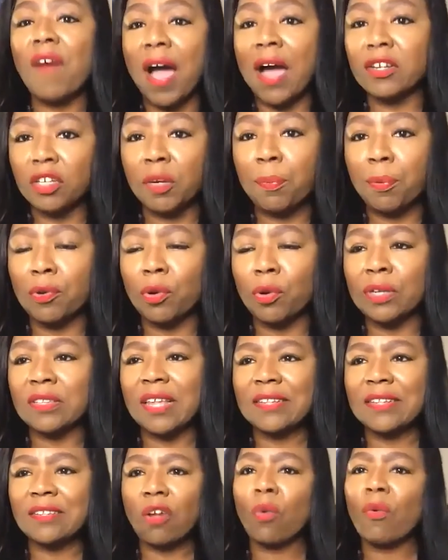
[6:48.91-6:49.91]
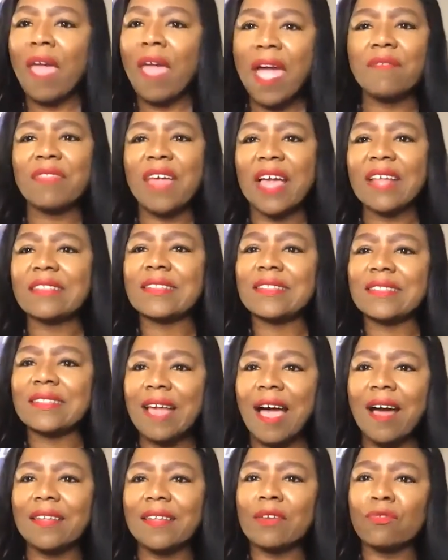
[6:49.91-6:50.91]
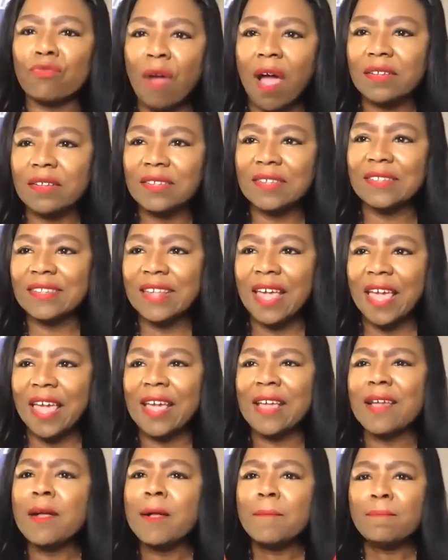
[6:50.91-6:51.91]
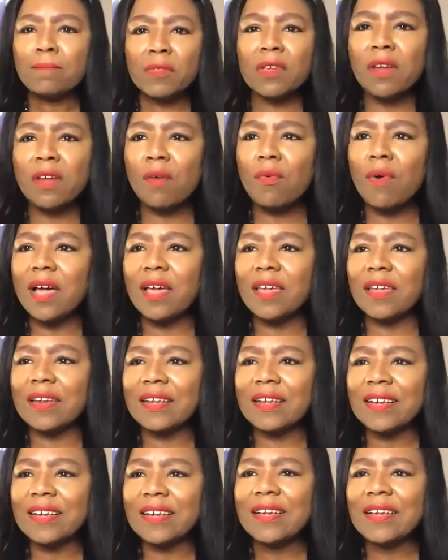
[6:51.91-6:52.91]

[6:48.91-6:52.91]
of entrepreneurs. They don't have that solid rock to say, you know what?